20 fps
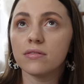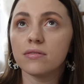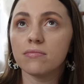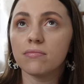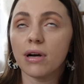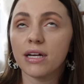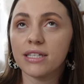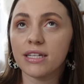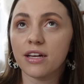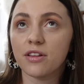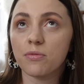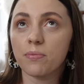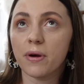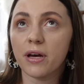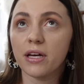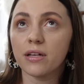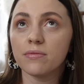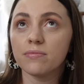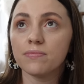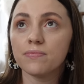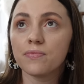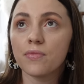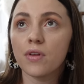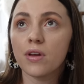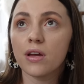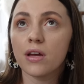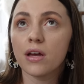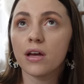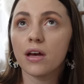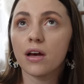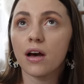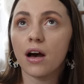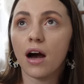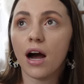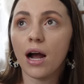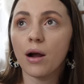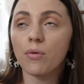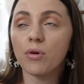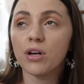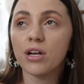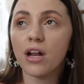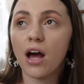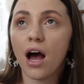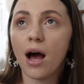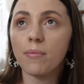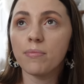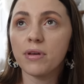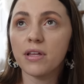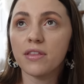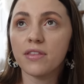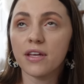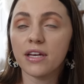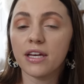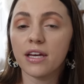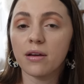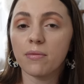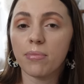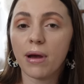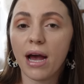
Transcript: my deathbed, I would not be thinking